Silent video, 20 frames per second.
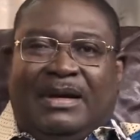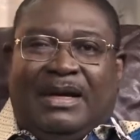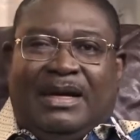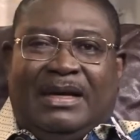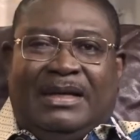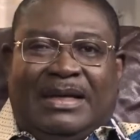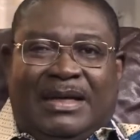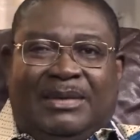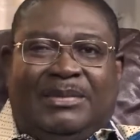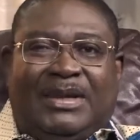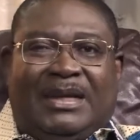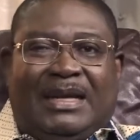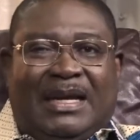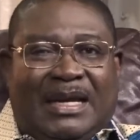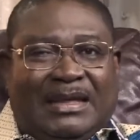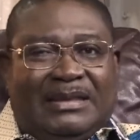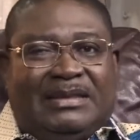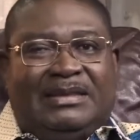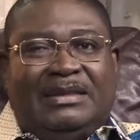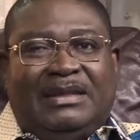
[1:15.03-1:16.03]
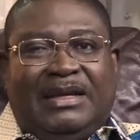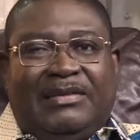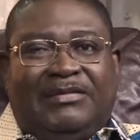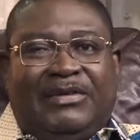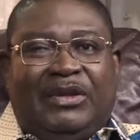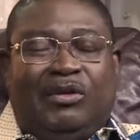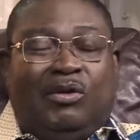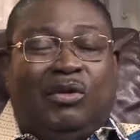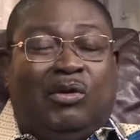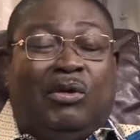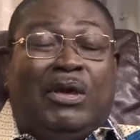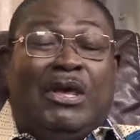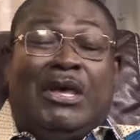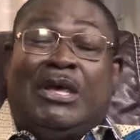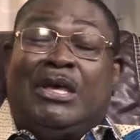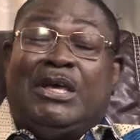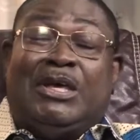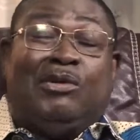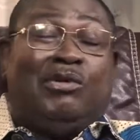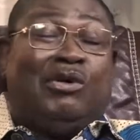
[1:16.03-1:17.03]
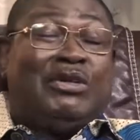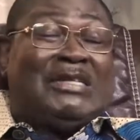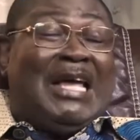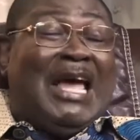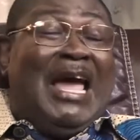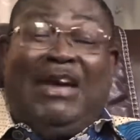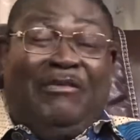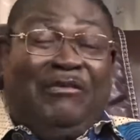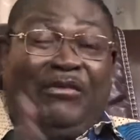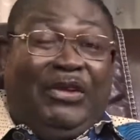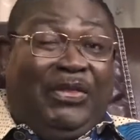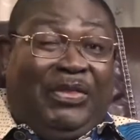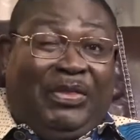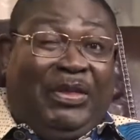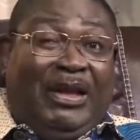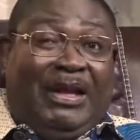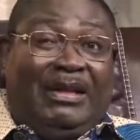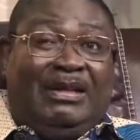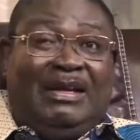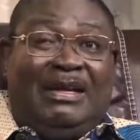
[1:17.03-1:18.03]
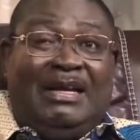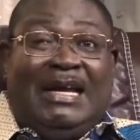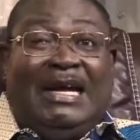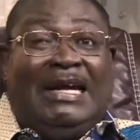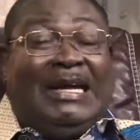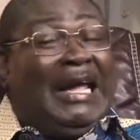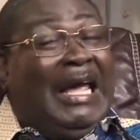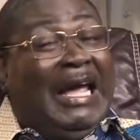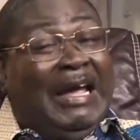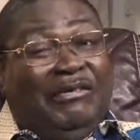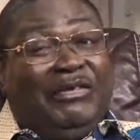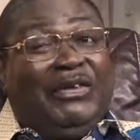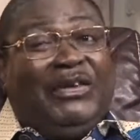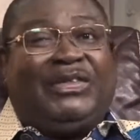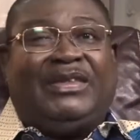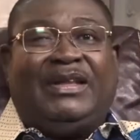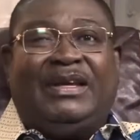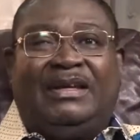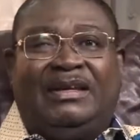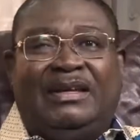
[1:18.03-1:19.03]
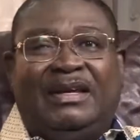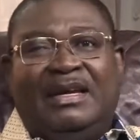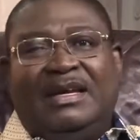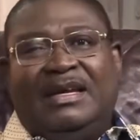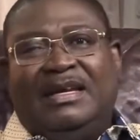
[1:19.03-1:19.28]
And Naaman had, even though he was everything, he had everything,